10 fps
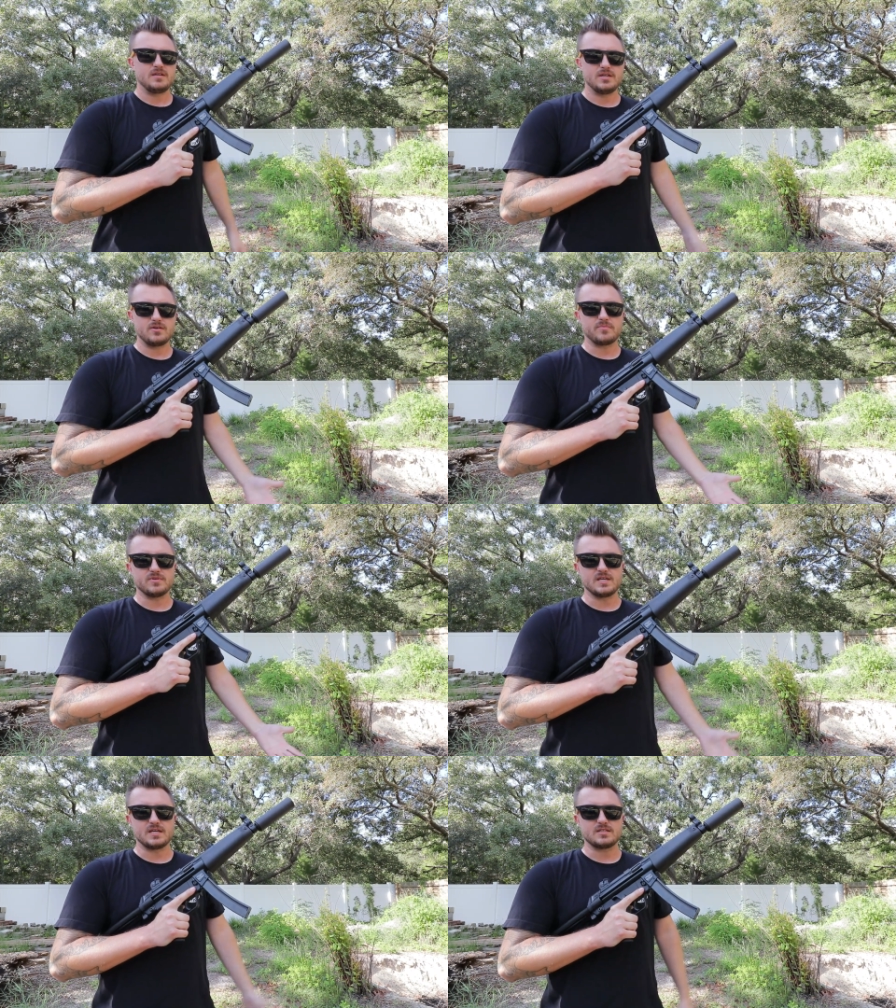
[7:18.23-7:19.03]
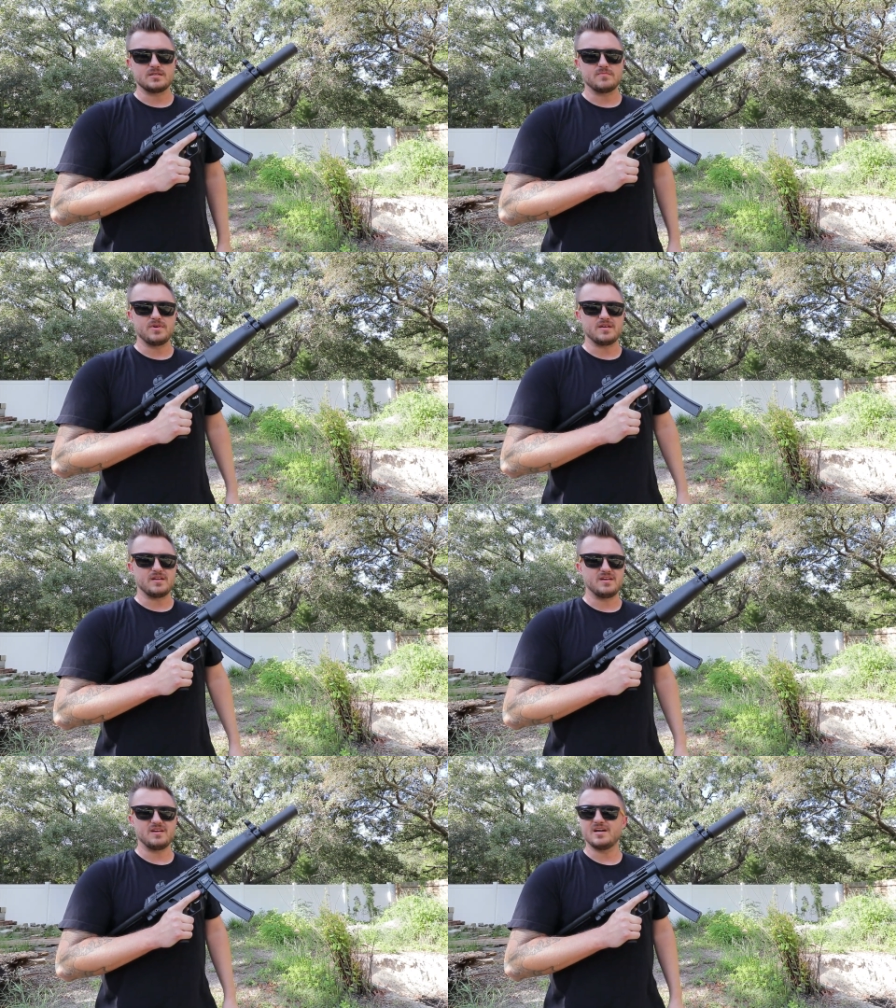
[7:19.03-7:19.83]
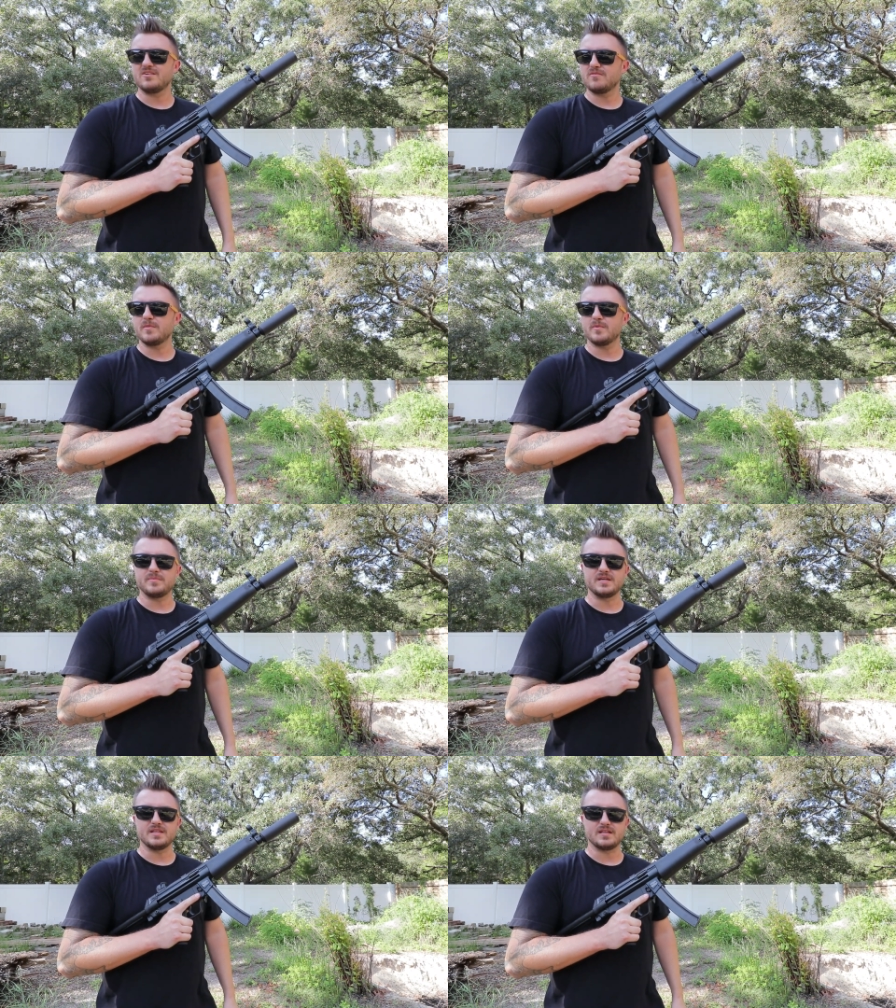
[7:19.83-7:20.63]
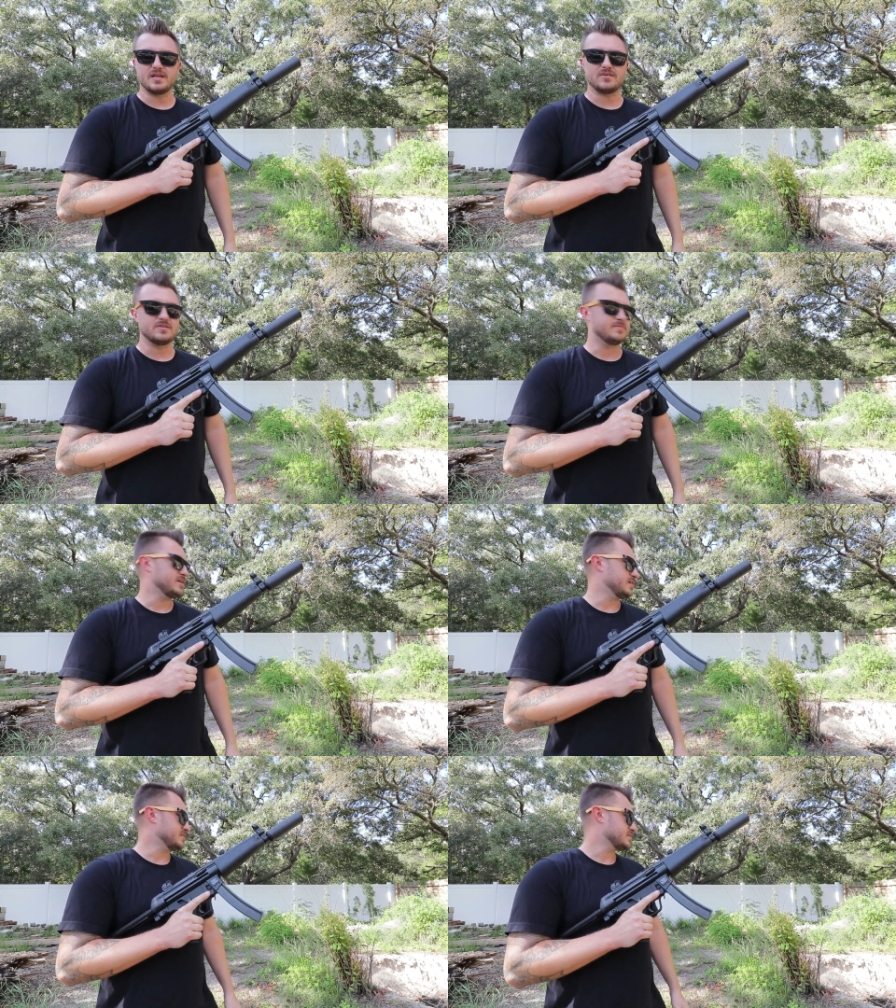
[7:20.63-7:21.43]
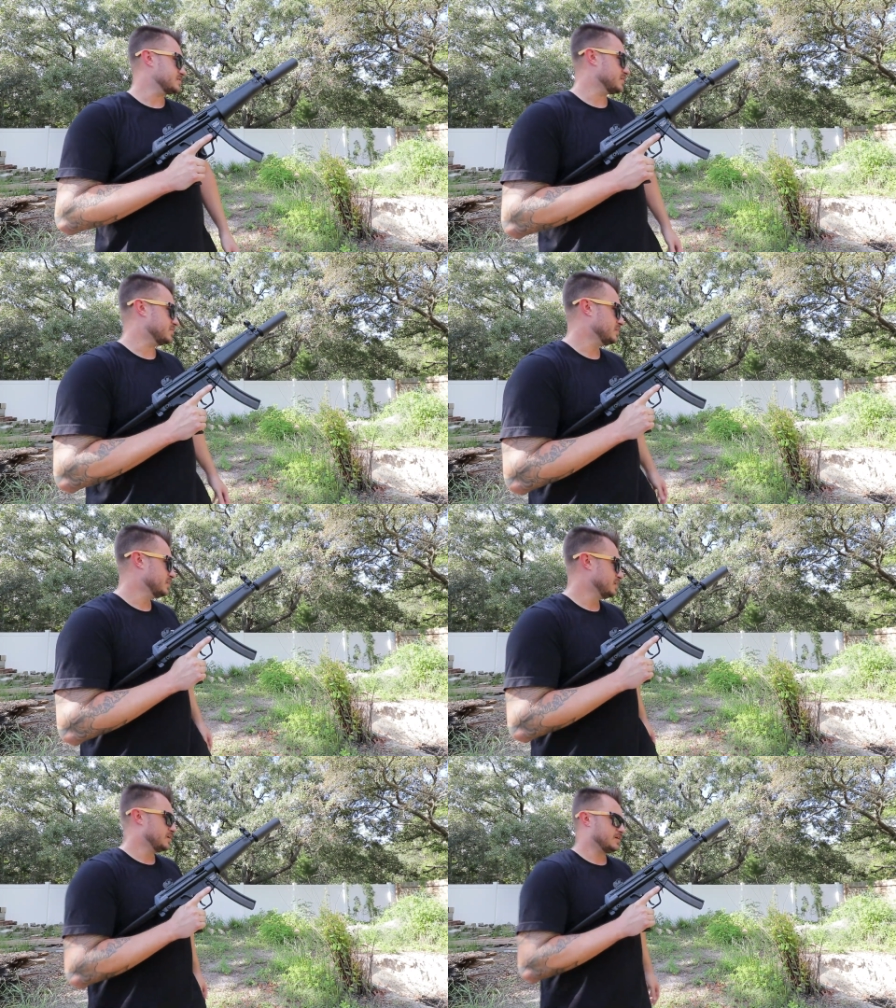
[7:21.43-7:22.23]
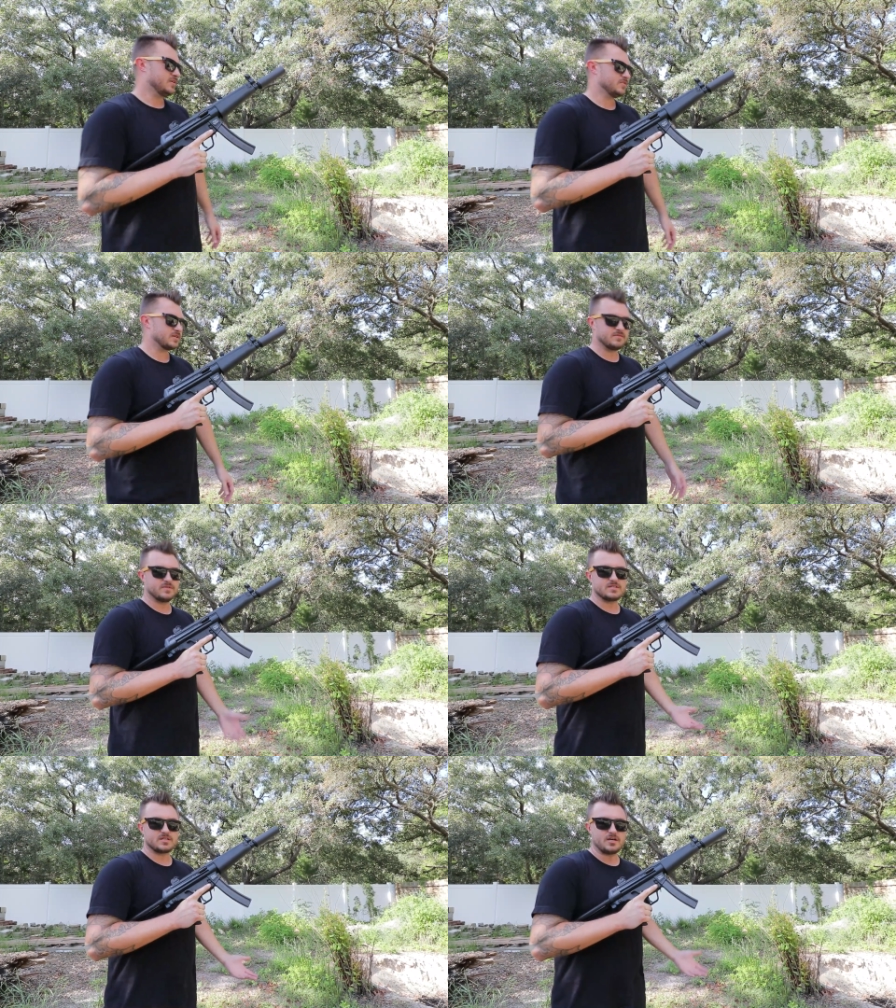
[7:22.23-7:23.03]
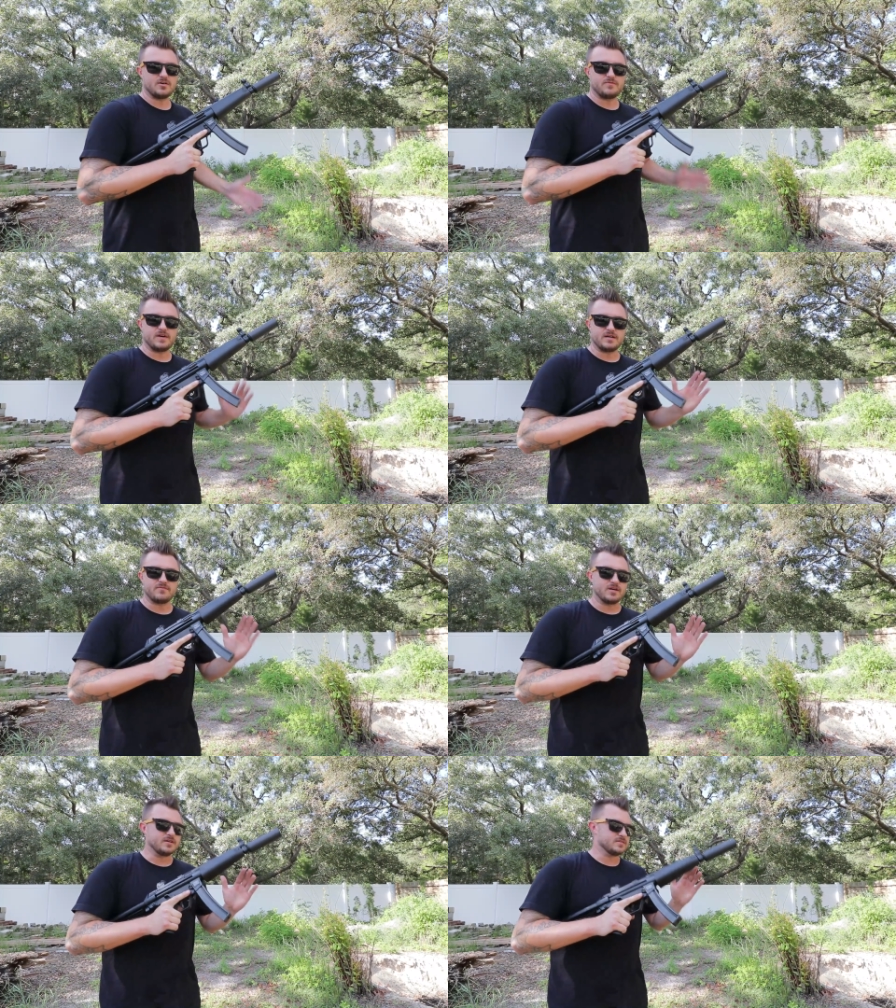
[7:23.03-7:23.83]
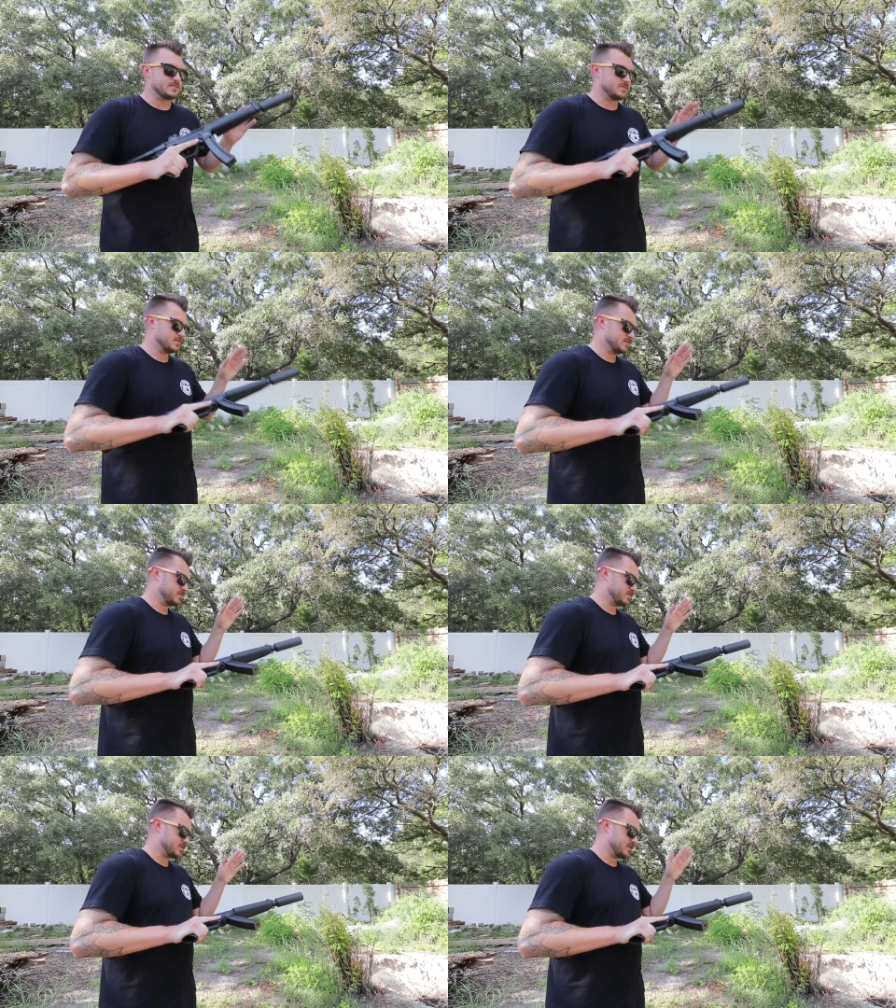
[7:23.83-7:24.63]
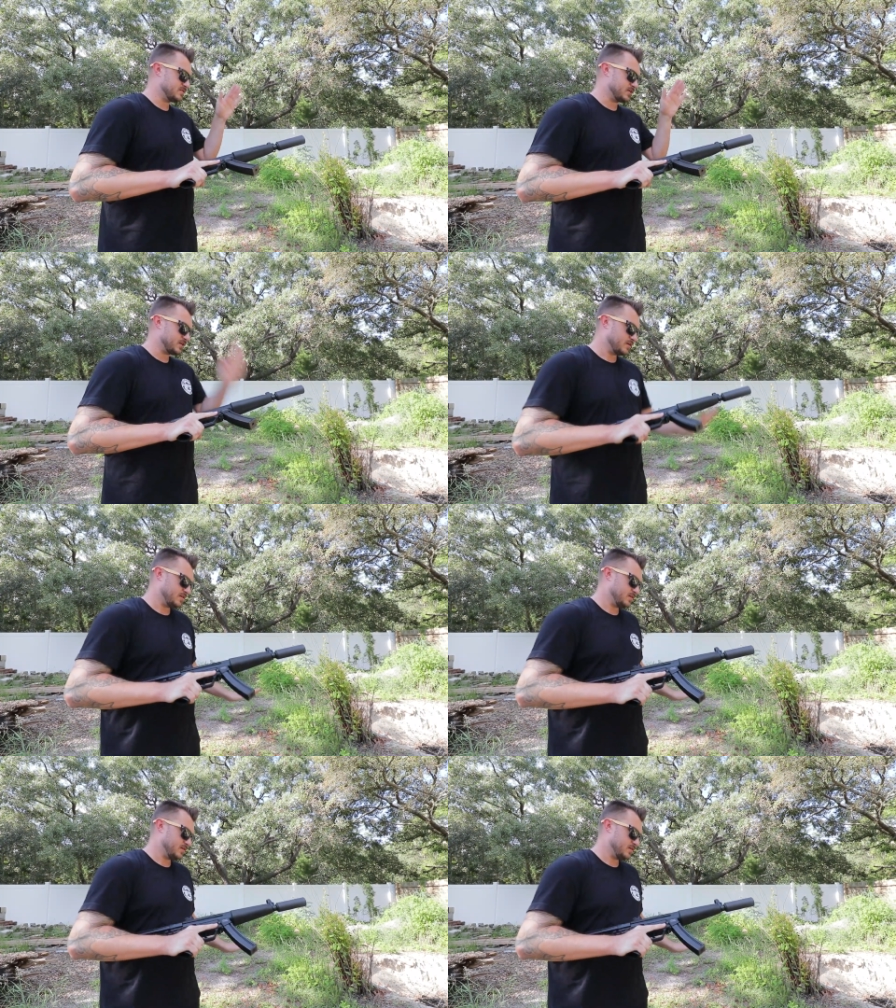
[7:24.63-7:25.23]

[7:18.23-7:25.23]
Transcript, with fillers: hearing protection, but I don't remember being that loud to be honest. So give this a go, five rounds, see what it sounds like.